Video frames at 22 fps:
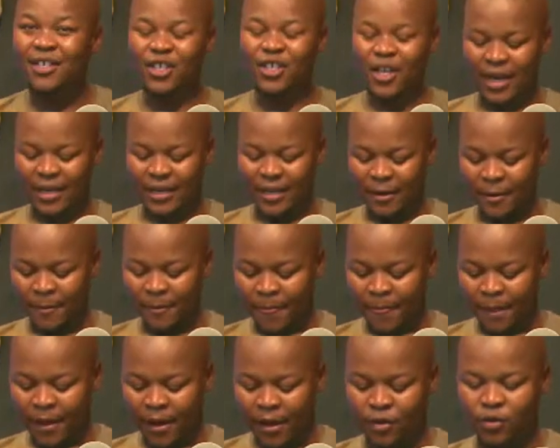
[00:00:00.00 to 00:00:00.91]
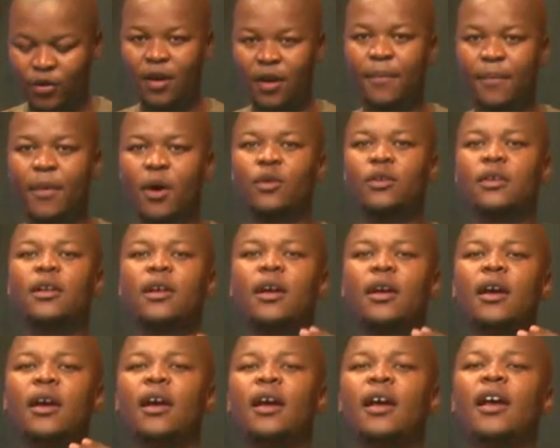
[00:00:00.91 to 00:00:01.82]
Chat, it's all about
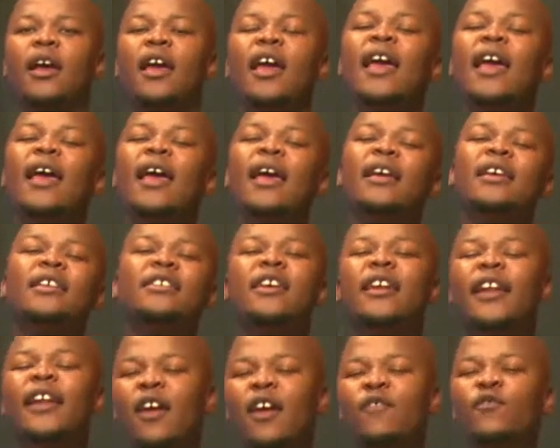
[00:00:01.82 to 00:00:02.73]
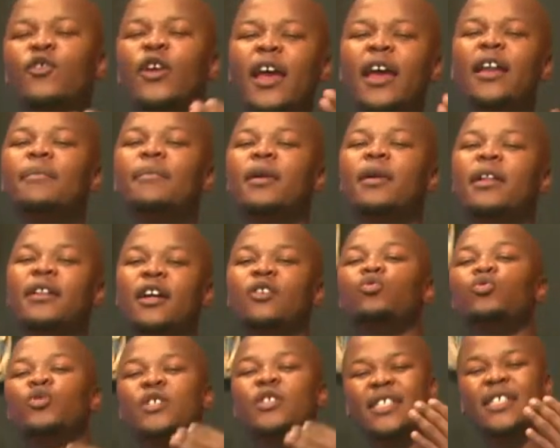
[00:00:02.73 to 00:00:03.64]
each and every animal that
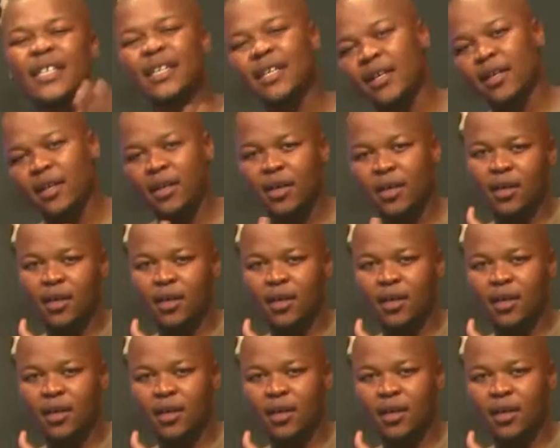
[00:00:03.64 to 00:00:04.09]
we see